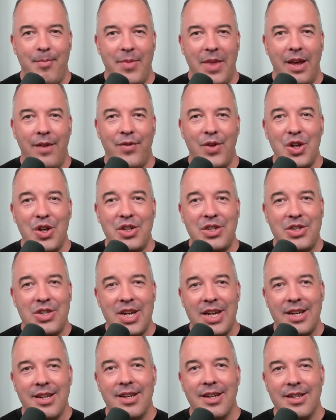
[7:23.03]
If you
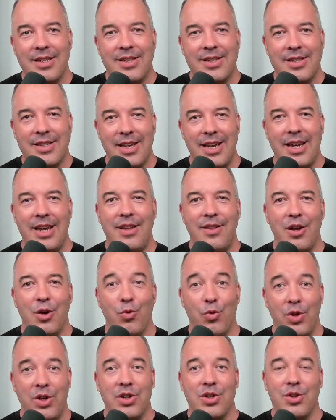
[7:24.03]
didn't see the
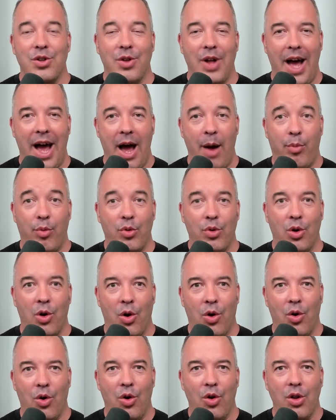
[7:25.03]
original Apple
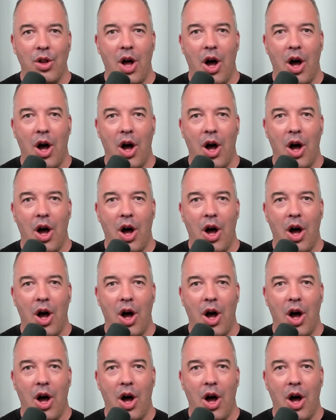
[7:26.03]
haul,